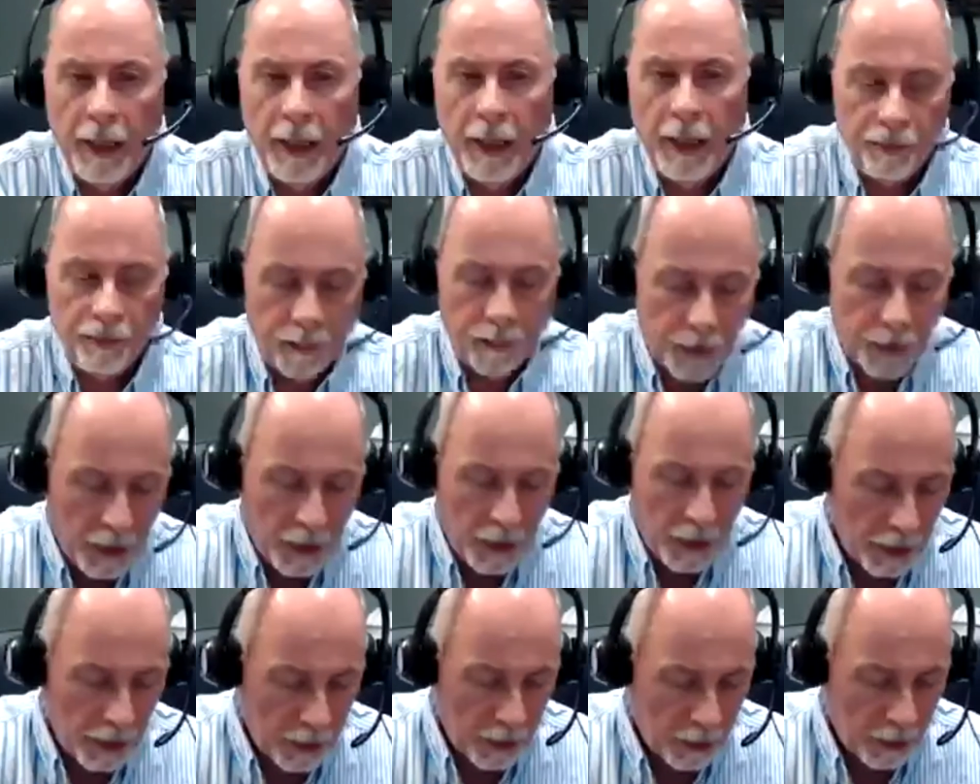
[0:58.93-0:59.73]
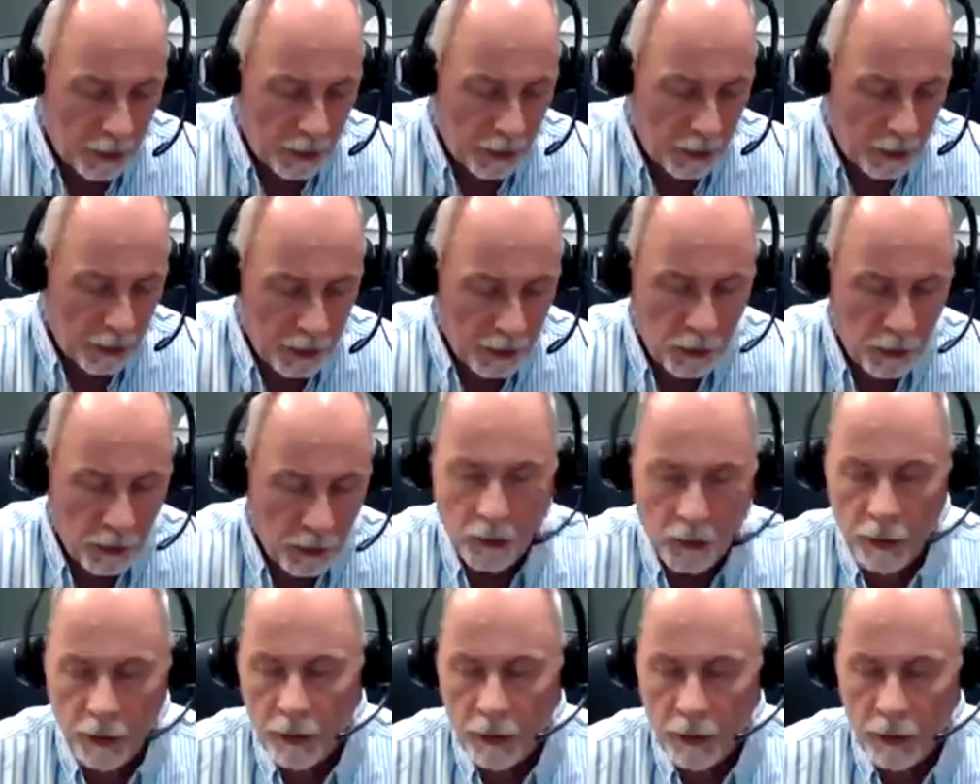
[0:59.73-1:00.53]
And you,
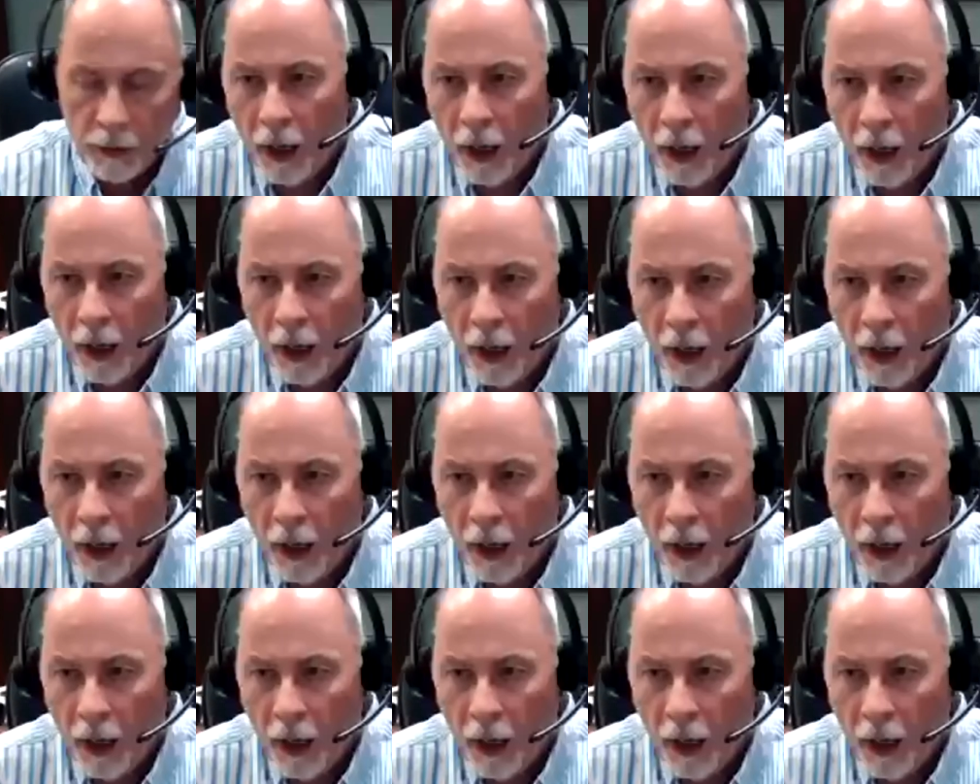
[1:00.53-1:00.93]
you